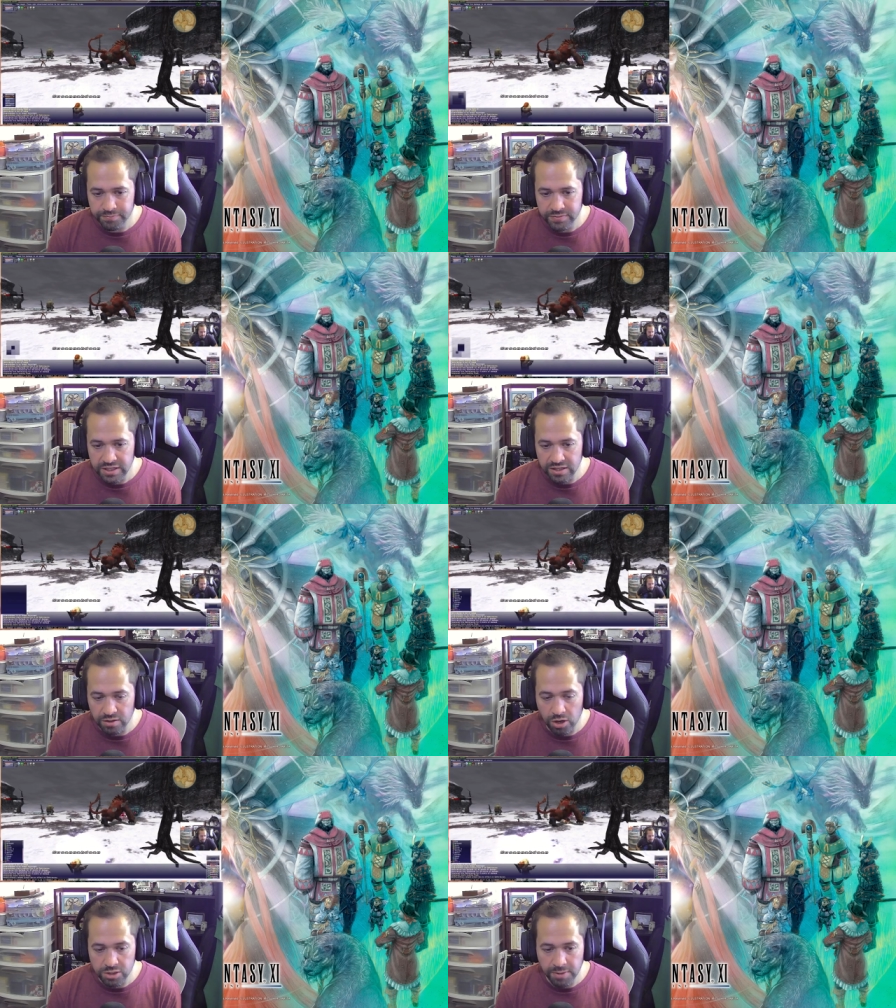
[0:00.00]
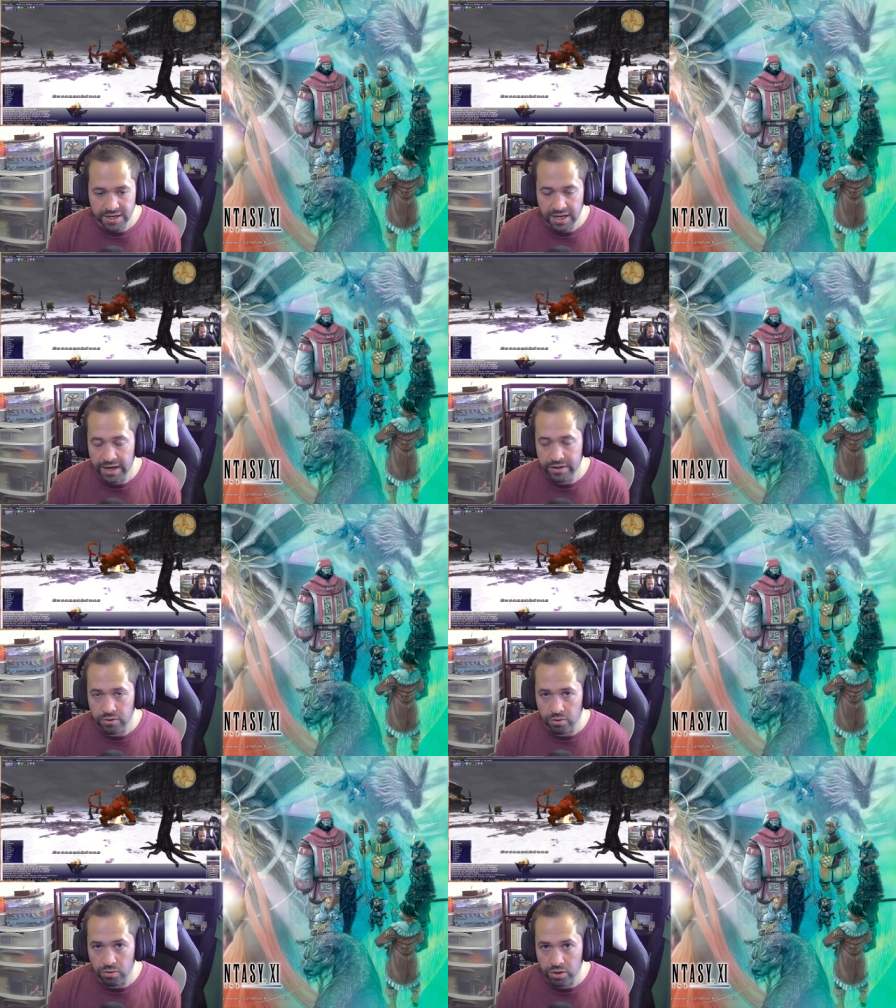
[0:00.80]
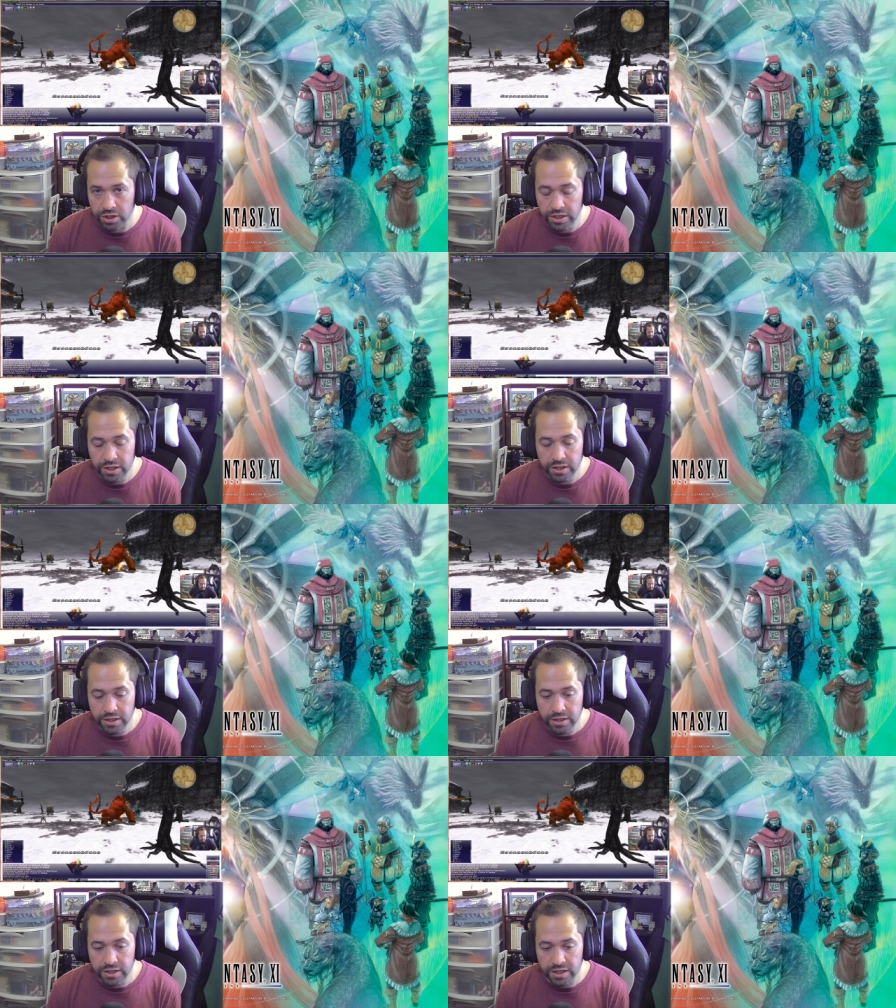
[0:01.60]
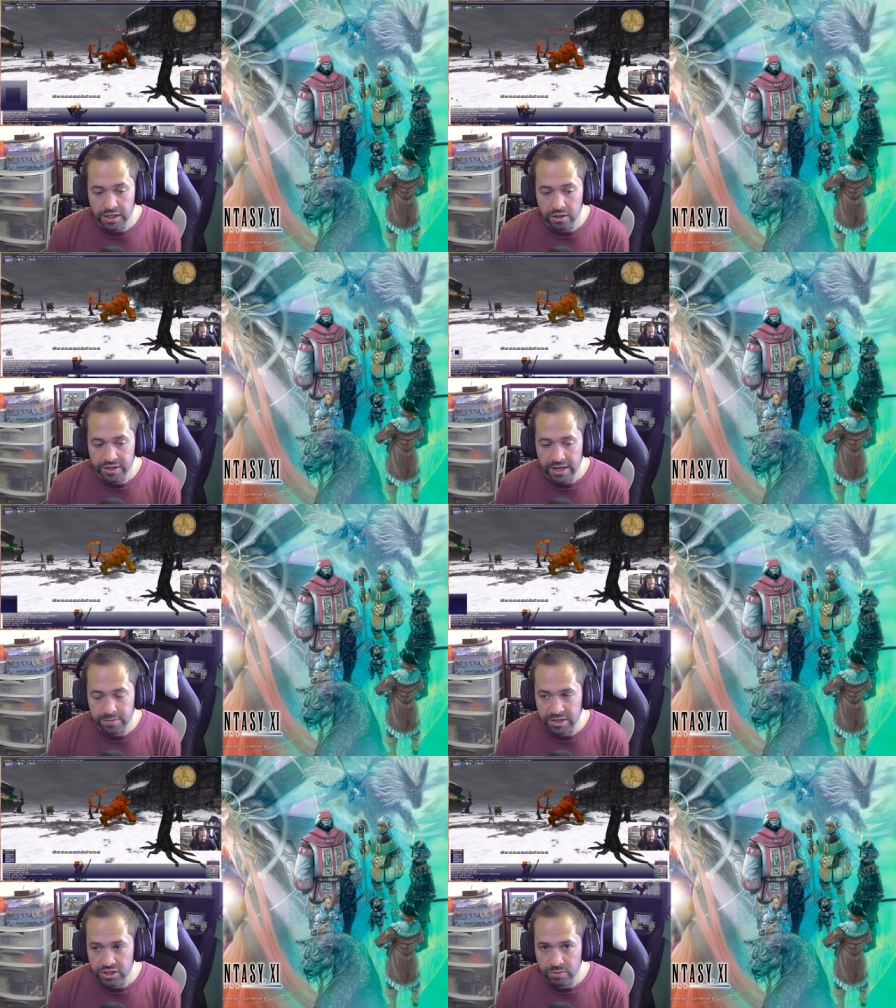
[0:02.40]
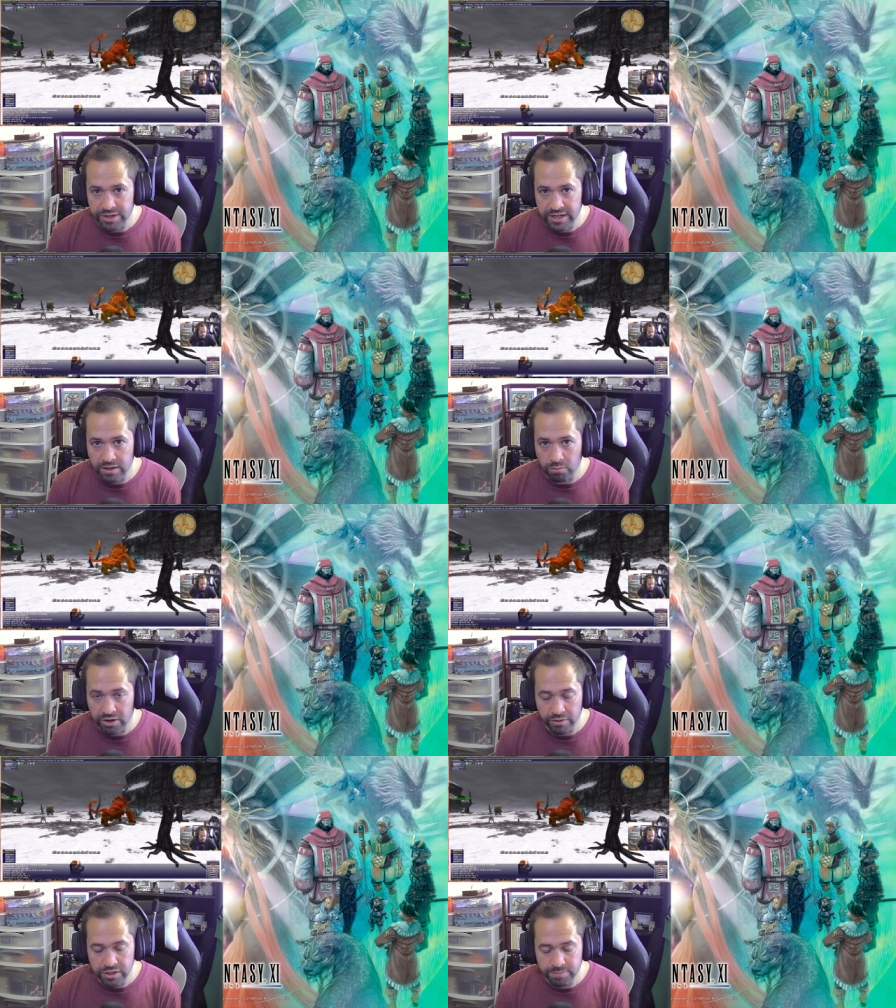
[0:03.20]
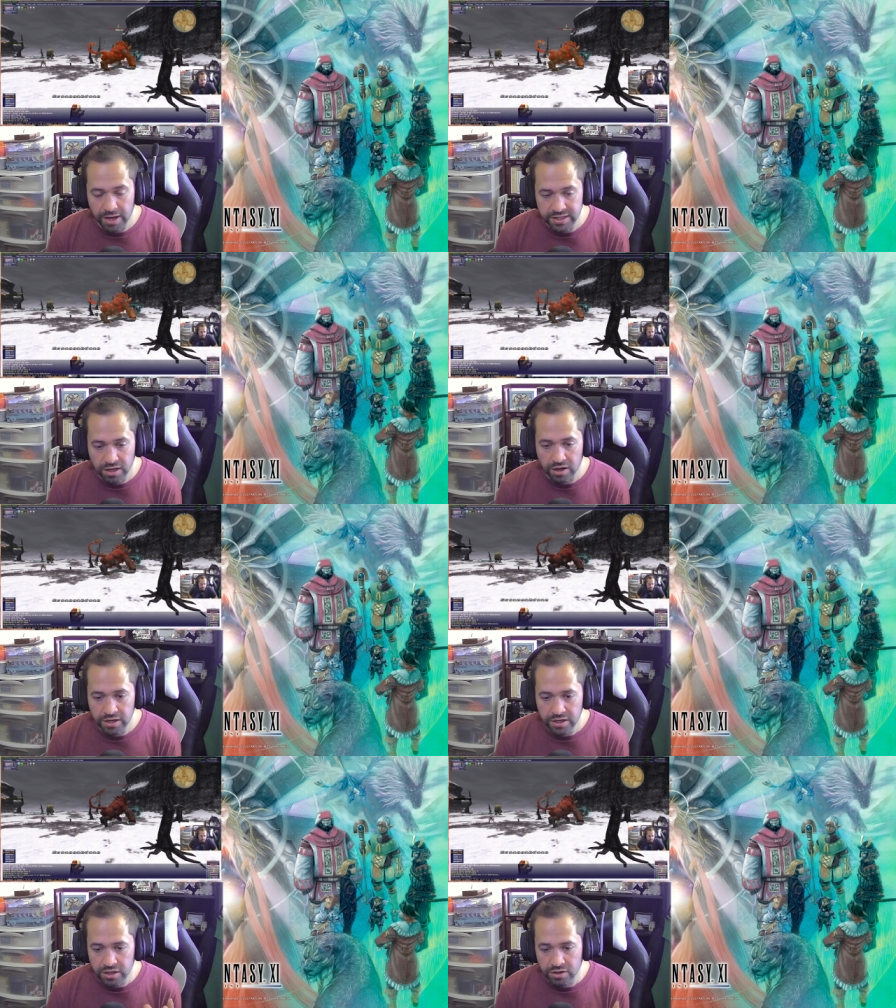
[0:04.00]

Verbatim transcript: either watch my guide or look at BG-Wiki and where those spots are,